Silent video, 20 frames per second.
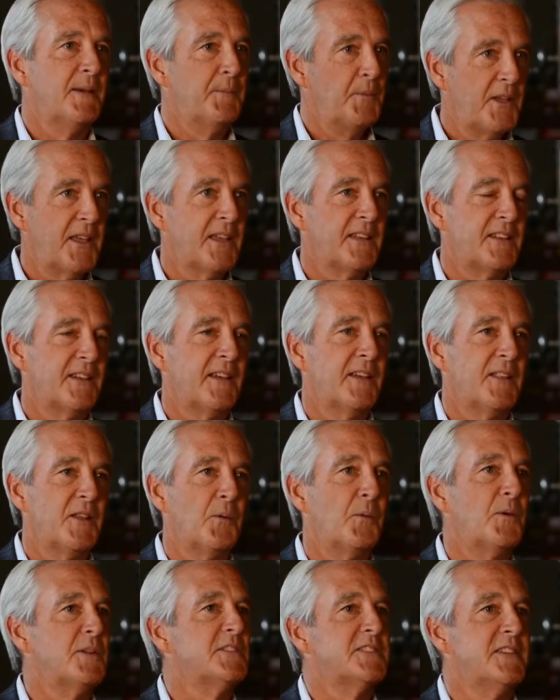and we get together
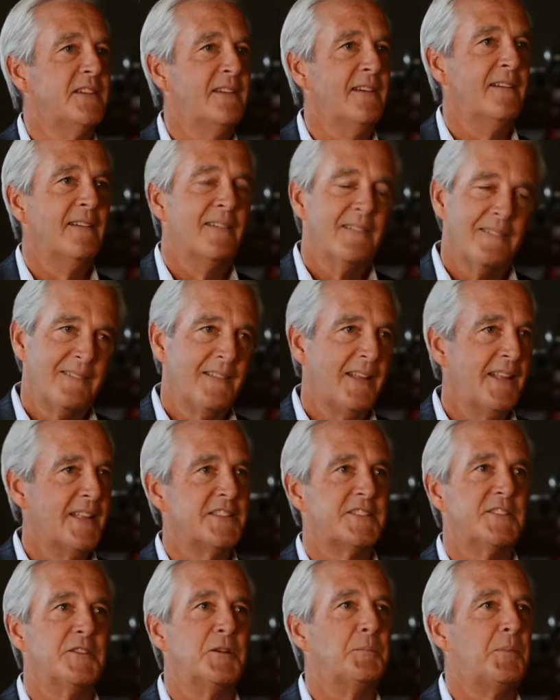once a year
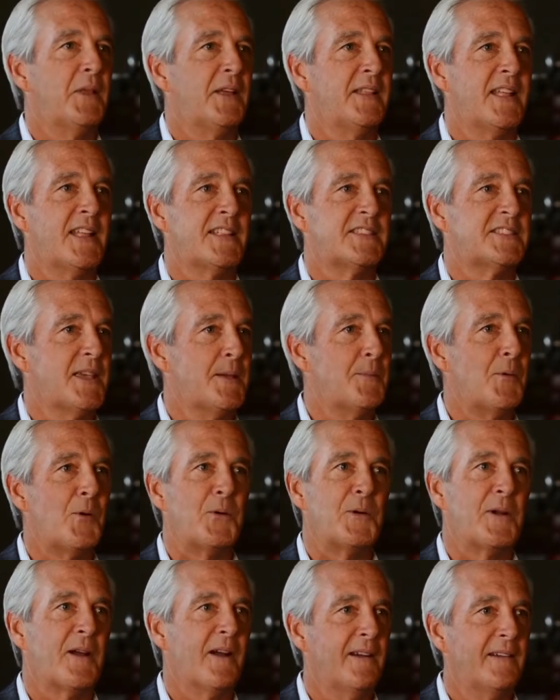and still play that same
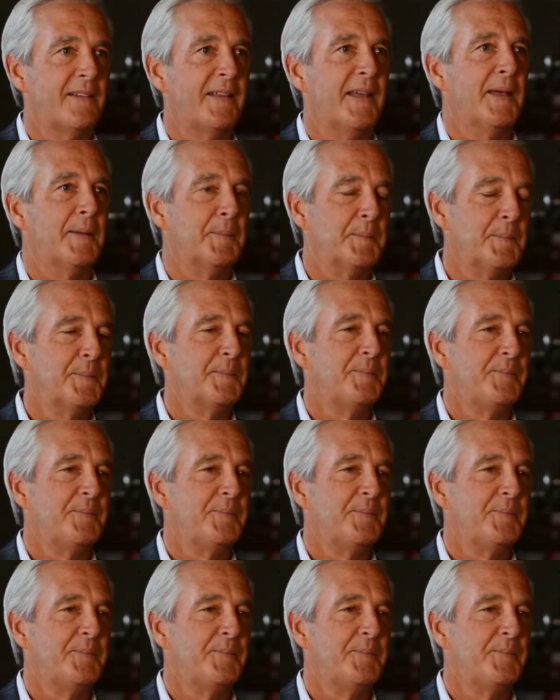old card game.